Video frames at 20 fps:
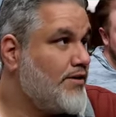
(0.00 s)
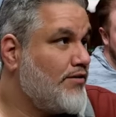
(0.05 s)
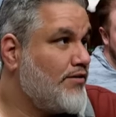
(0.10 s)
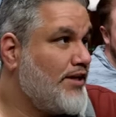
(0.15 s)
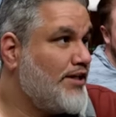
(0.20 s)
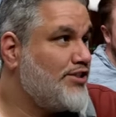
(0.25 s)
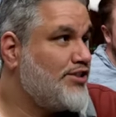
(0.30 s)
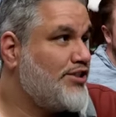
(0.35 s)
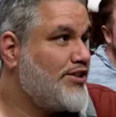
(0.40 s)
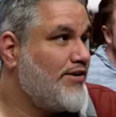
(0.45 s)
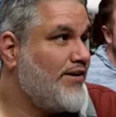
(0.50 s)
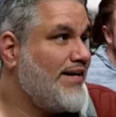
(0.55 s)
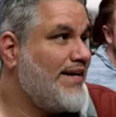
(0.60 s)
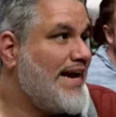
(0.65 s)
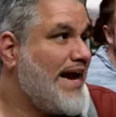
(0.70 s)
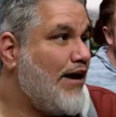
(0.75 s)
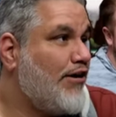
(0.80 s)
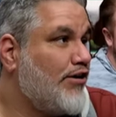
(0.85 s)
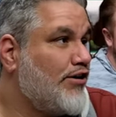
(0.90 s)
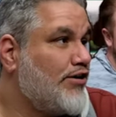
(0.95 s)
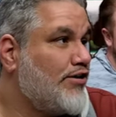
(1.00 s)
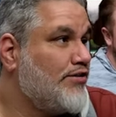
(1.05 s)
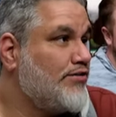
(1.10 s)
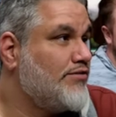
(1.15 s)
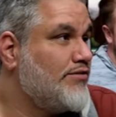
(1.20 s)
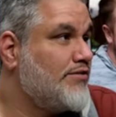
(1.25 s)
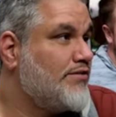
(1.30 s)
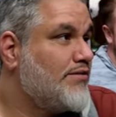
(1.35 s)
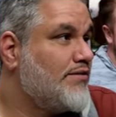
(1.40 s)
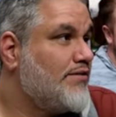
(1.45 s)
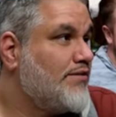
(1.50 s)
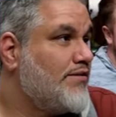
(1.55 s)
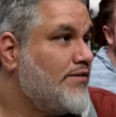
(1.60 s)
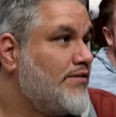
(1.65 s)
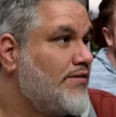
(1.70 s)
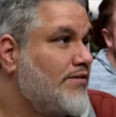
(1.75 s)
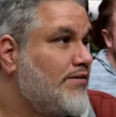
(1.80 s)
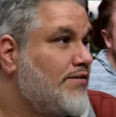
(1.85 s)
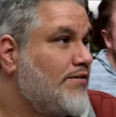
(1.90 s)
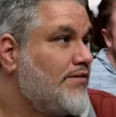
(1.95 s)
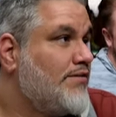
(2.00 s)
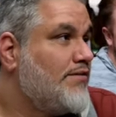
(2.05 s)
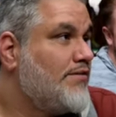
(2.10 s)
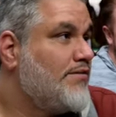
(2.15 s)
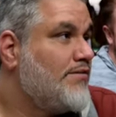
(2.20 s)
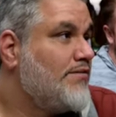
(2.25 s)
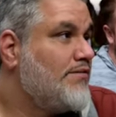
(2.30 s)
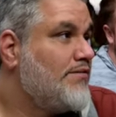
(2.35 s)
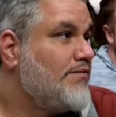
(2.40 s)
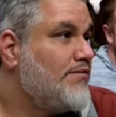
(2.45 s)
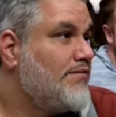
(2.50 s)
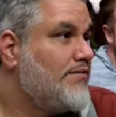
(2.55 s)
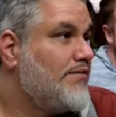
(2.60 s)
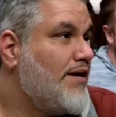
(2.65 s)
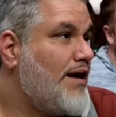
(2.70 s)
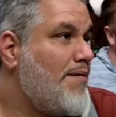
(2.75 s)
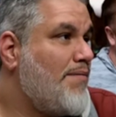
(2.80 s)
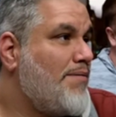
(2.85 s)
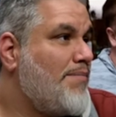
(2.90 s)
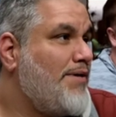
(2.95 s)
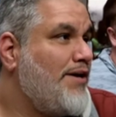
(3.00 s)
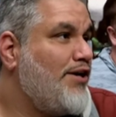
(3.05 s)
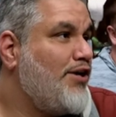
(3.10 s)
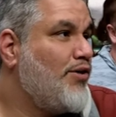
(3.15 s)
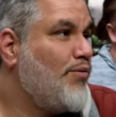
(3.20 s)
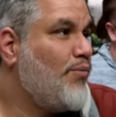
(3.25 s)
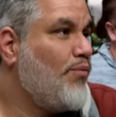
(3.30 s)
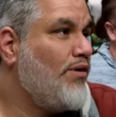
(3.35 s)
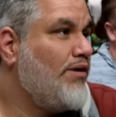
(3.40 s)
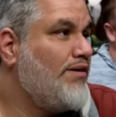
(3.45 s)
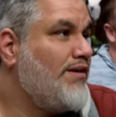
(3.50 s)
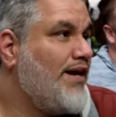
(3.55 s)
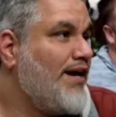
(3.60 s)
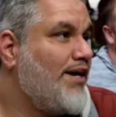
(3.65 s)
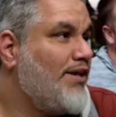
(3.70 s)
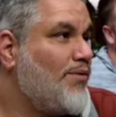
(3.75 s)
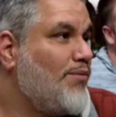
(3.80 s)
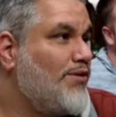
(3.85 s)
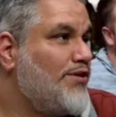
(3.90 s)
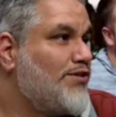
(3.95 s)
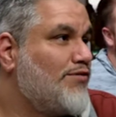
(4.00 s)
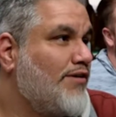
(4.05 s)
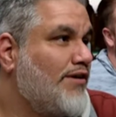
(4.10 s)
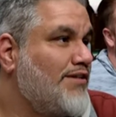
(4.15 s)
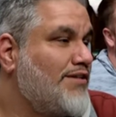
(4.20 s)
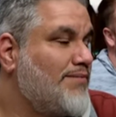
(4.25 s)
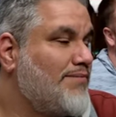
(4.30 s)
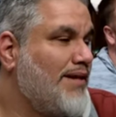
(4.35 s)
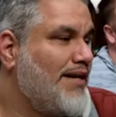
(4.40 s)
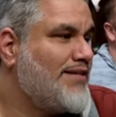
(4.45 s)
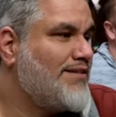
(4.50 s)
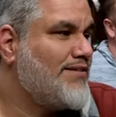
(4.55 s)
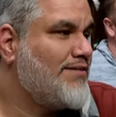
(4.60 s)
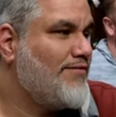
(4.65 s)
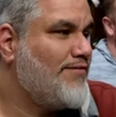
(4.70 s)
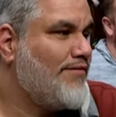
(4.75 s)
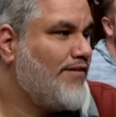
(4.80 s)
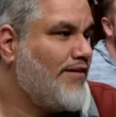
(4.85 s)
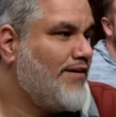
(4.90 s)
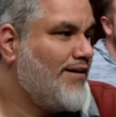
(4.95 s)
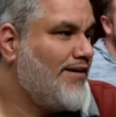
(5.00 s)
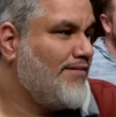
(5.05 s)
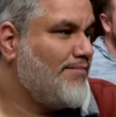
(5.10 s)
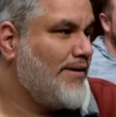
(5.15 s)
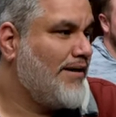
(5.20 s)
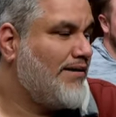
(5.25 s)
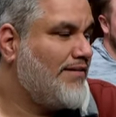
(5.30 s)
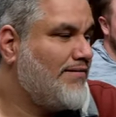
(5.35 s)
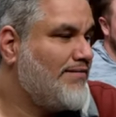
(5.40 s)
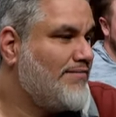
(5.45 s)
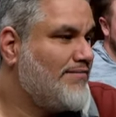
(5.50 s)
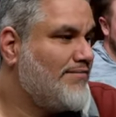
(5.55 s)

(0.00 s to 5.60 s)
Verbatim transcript: They're legendary characters. But you could ban some of them. I don't know. I'm going to be in your wood, neck of the woods around some. That's so far out, man.